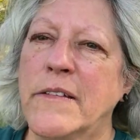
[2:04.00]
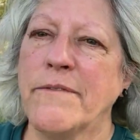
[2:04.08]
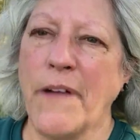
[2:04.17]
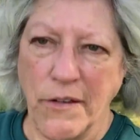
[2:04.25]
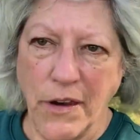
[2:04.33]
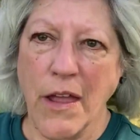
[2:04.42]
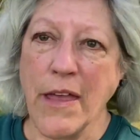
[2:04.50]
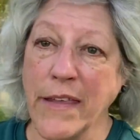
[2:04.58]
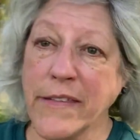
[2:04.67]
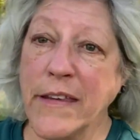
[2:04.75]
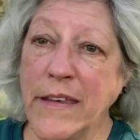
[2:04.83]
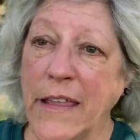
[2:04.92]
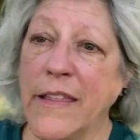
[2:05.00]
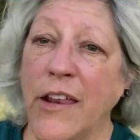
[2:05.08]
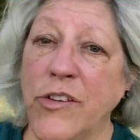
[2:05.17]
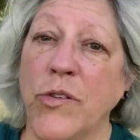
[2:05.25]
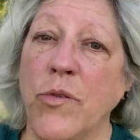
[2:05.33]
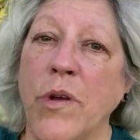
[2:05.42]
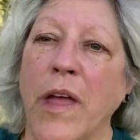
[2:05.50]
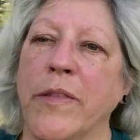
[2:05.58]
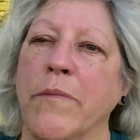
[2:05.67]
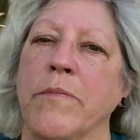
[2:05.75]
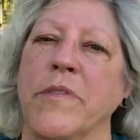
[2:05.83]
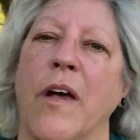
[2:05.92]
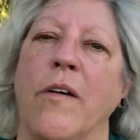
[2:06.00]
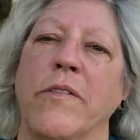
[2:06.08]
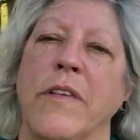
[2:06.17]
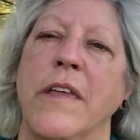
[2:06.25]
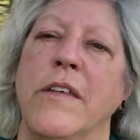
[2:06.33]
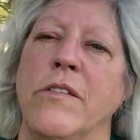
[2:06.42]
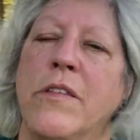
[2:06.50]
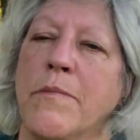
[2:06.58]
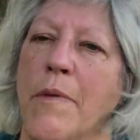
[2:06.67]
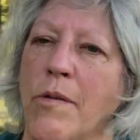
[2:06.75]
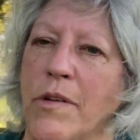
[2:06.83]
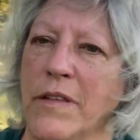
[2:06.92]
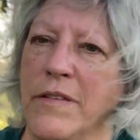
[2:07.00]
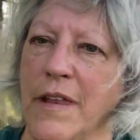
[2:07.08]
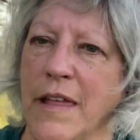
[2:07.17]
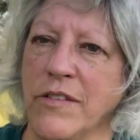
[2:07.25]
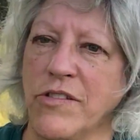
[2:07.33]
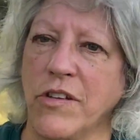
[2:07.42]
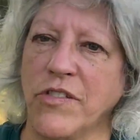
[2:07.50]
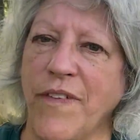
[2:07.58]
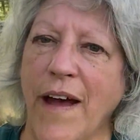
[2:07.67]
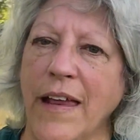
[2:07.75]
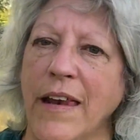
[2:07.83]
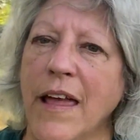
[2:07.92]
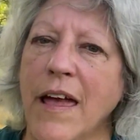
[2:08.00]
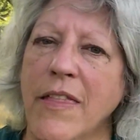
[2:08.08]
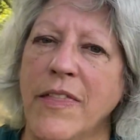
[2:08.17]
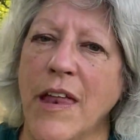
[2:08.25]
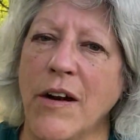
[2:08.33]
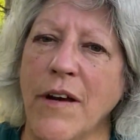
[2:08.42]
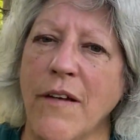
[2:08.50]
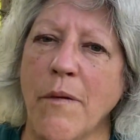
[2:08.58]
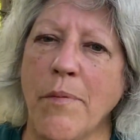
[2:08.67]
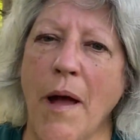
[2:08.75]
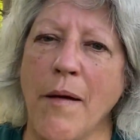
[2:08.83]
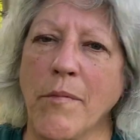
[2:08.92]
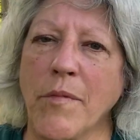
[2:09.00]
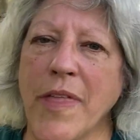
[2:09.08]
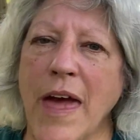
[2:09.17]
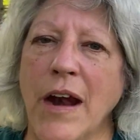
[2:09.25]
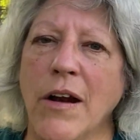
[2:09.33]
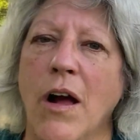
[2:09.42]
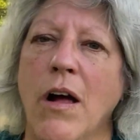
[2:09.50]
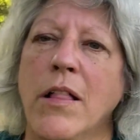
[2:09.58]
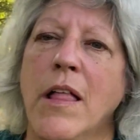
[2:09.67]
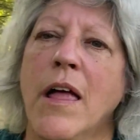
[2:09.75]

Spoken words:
found out, yes, indeed, they do get themselves into the milking stands just fine. They don't have a problem with that at all.